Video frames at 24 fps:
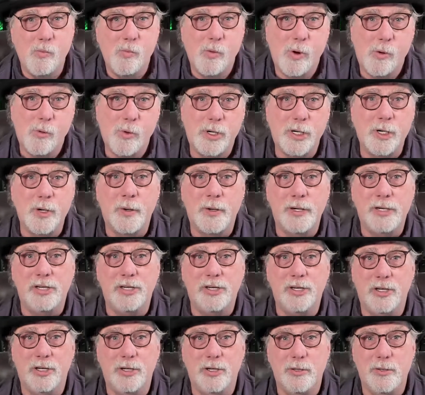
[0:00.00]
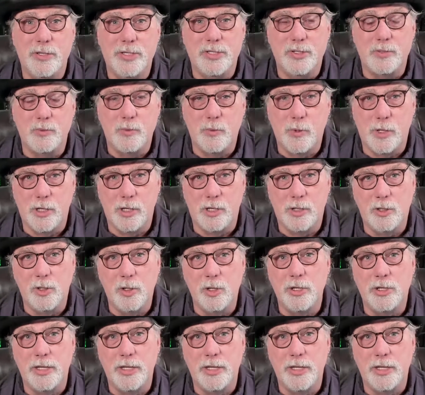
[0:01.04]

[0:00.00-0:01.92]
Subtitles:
what we're going to do is we're going to